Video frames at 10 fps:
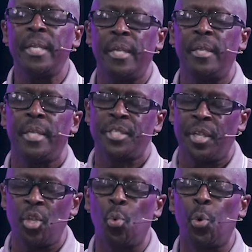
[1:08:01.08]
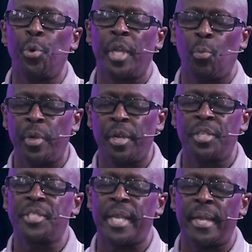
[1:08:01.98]
need is in your word, and we
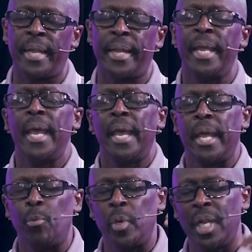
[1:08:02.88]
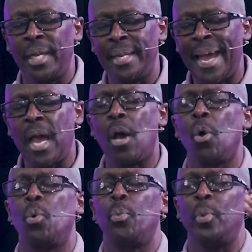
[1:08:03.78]
understand that. And we
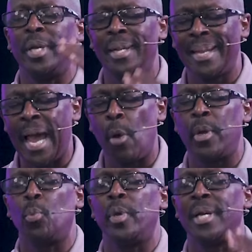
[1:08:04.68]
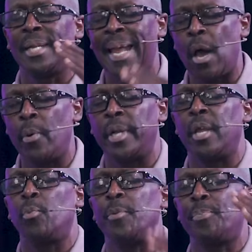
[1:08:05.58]
allow it, and we